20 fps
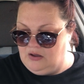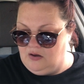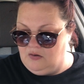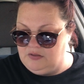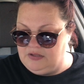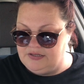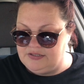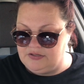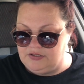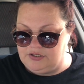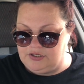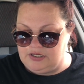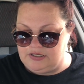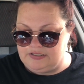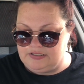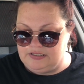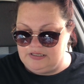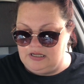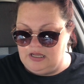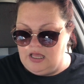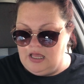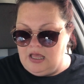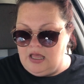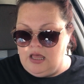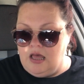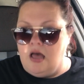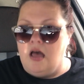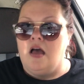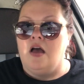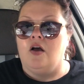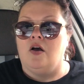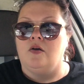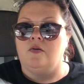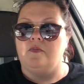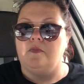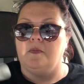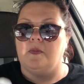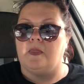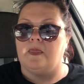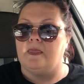oh, these are just,
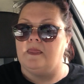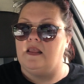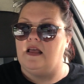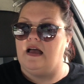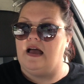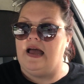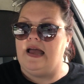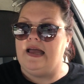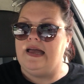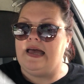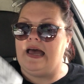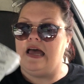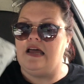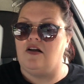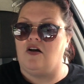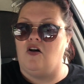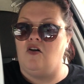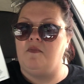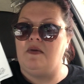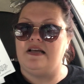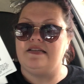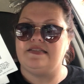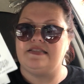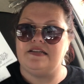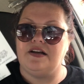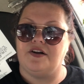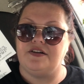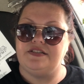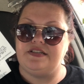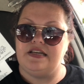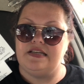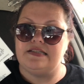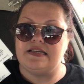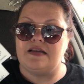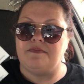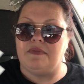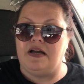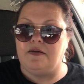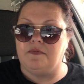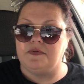I got all my CRTs
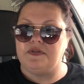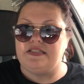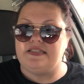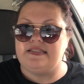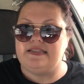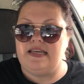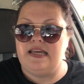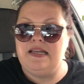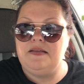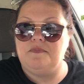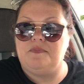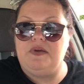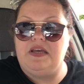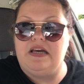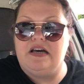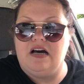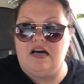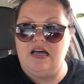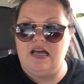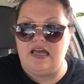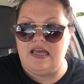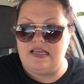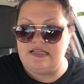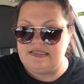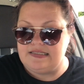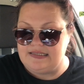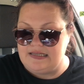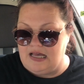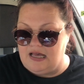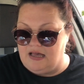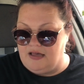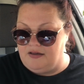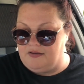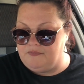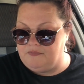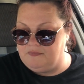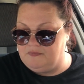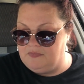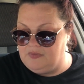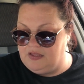on my receipt because
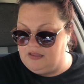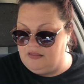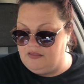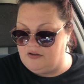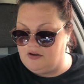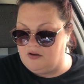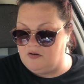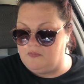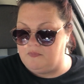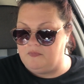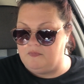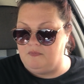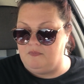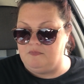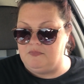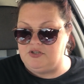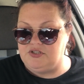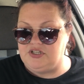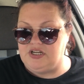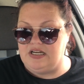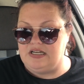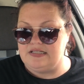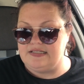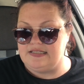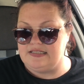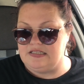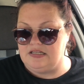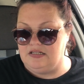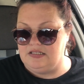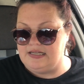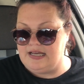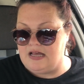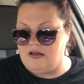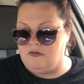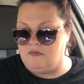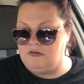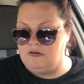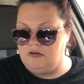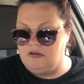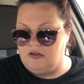um, their machine is still
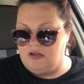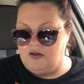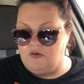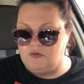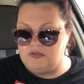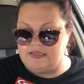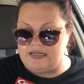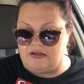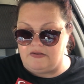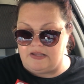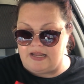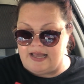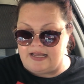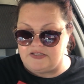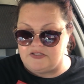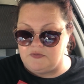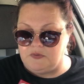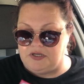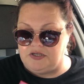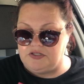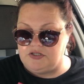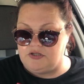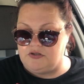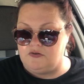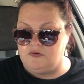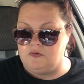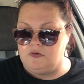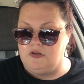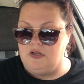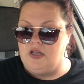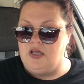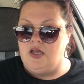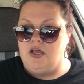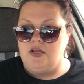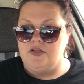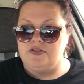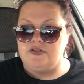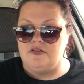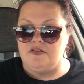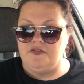down. It was down last week too.
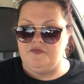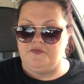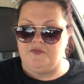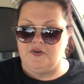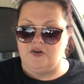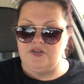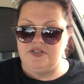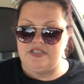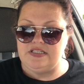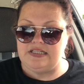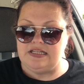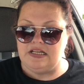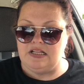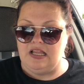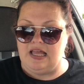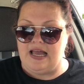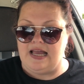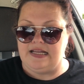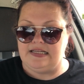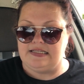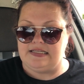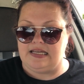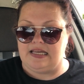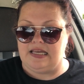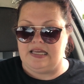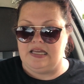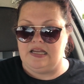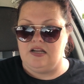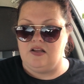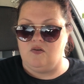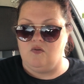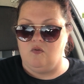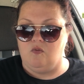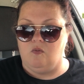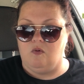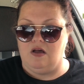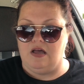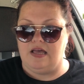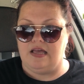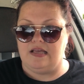So the first deal I did
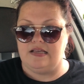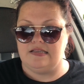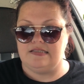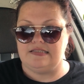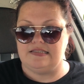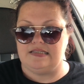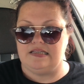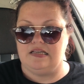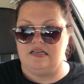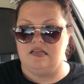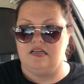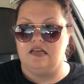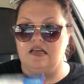was